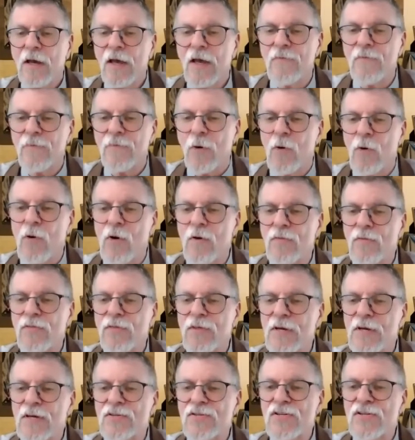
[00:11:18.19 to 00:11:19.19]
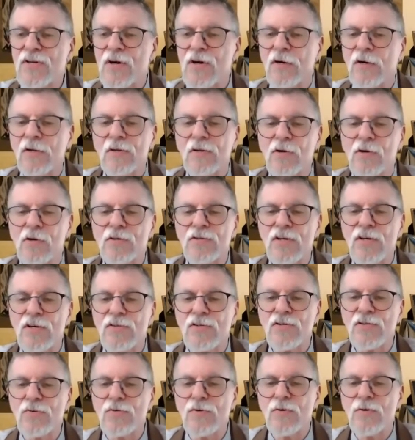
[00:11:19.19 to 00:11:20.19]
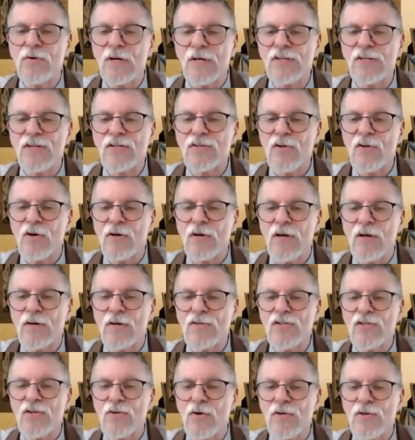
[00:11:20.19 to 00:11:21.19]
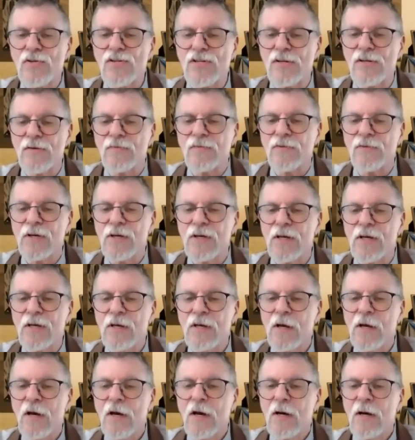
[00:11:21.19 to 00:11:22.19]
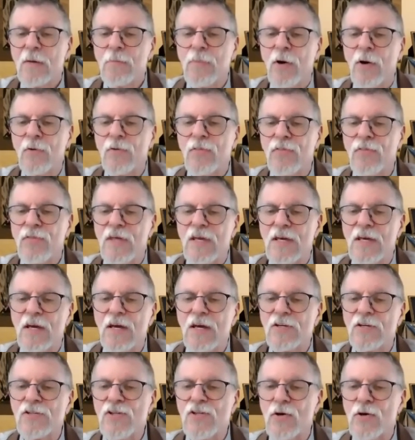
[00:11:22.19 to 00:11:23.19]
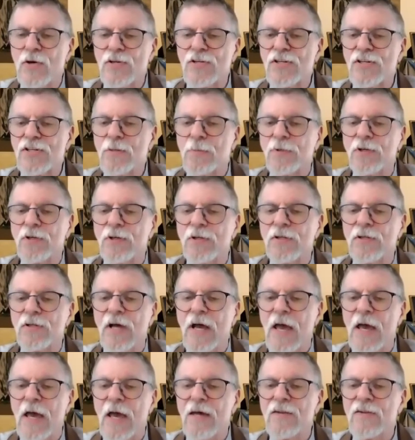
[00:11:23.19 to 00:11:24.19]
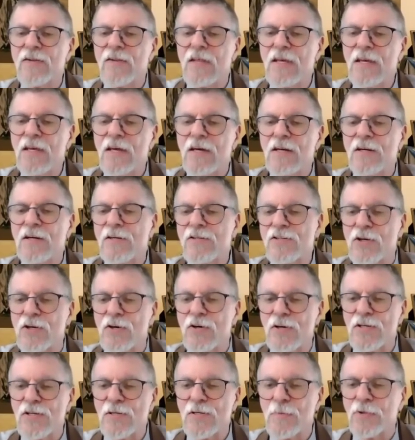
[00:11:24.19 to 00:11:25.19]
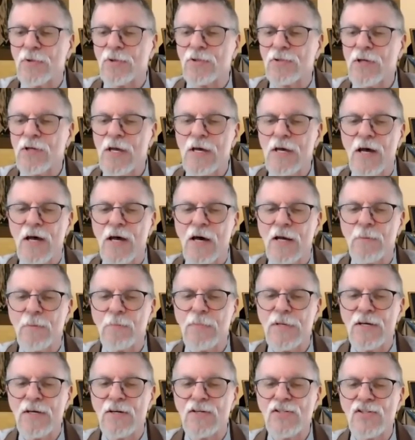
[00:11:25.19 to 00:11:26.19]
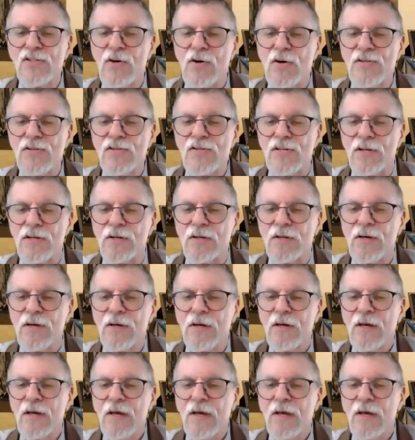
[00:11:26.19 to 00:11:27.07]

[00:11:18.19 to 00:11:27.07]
If all things are looked into exhaustively, both the exhaustible and the inexhaustible cannot be exhausted.